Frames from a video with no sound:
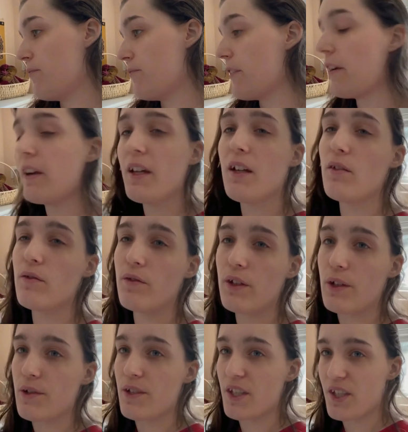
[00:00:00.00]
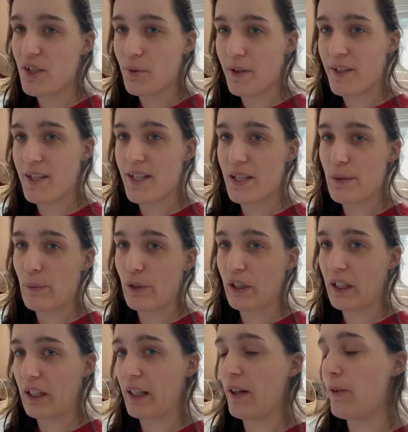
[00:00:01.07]
very confused as to why this isn't
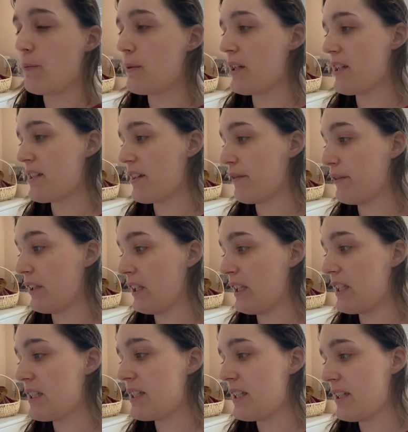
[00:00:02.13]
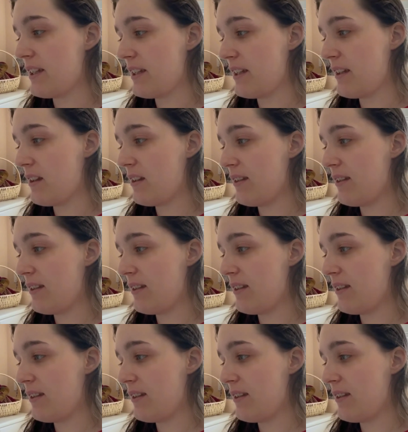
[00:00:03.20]
working out because I really didn't